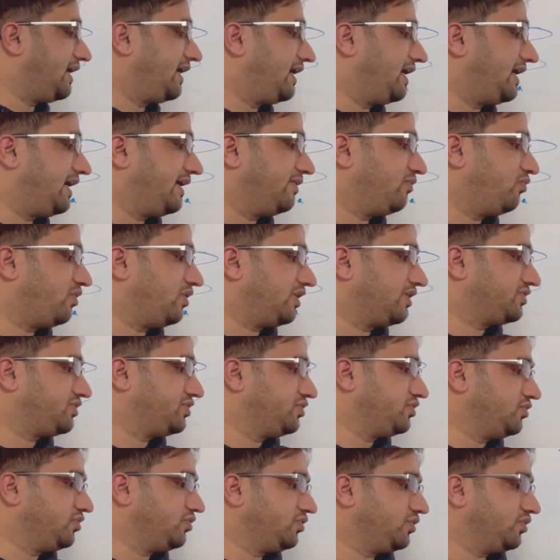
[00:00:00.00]
I want
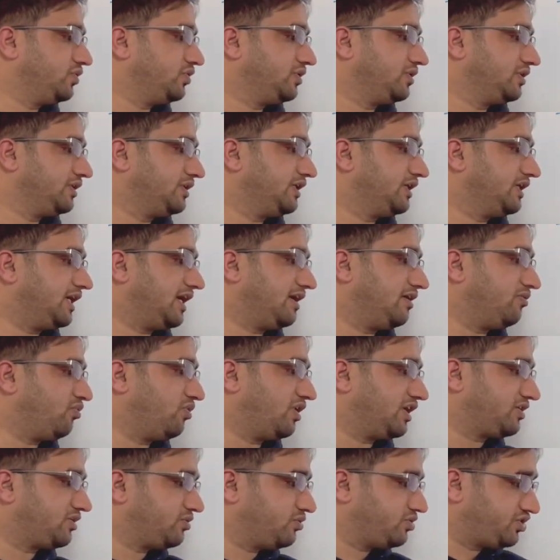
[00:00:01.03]

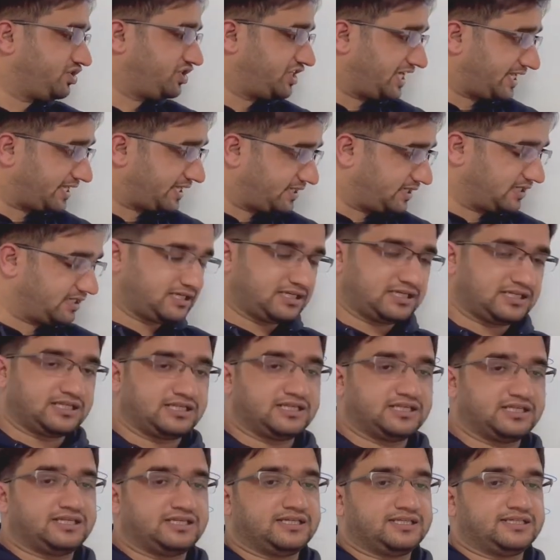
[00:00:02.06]
to check
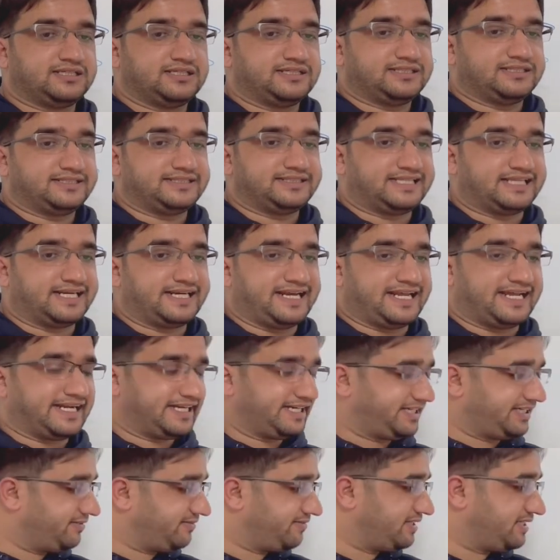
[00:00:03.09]
the
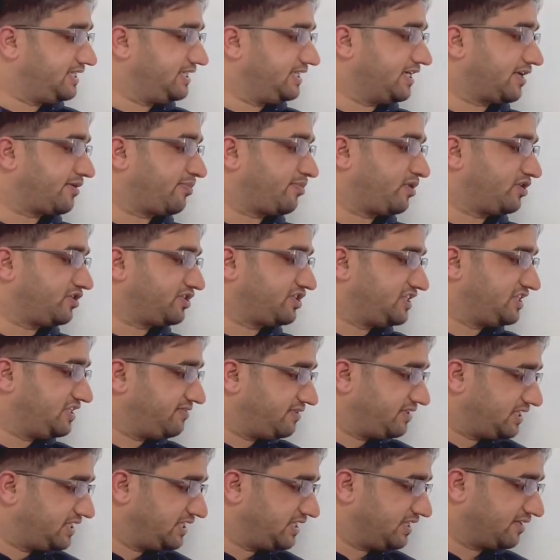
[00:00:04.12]
negativity or
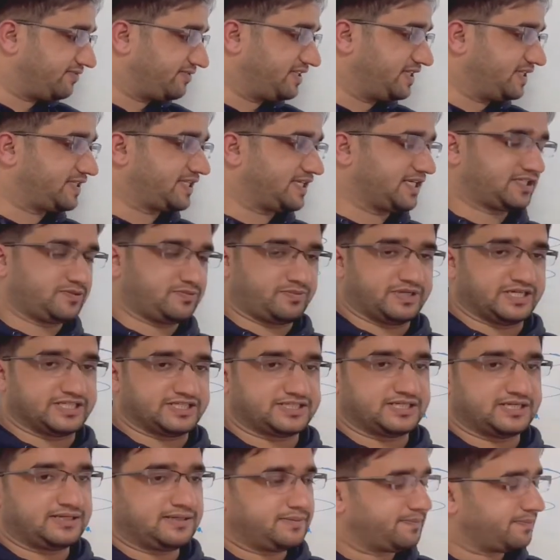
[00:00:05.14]
positivity of this
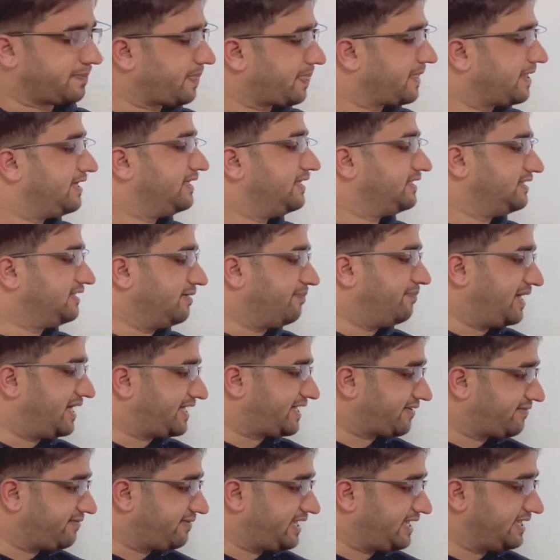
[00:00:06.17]
expression, the
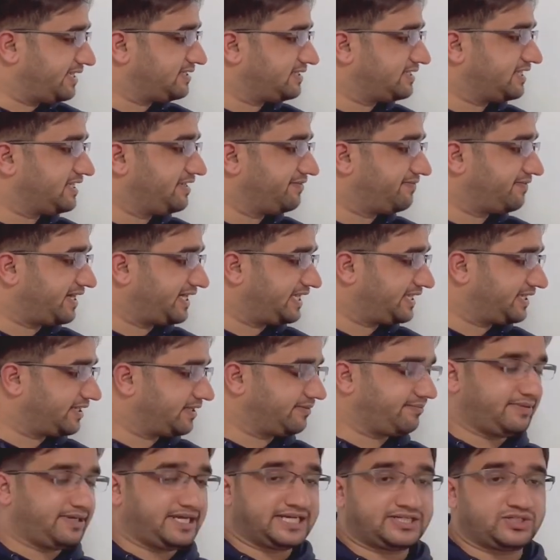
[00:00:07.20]
better way is if I can
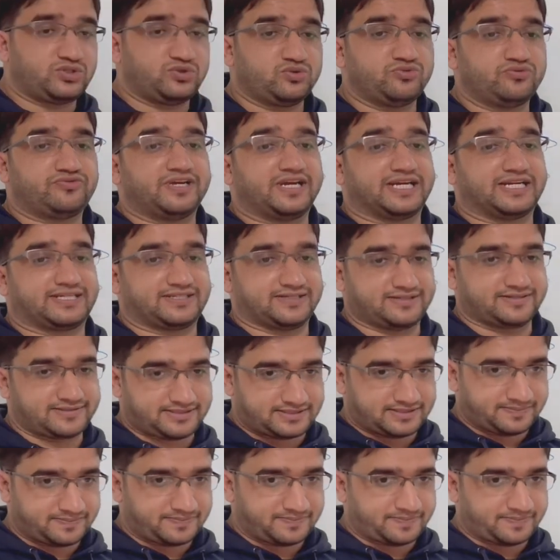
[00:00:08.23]
make two factors,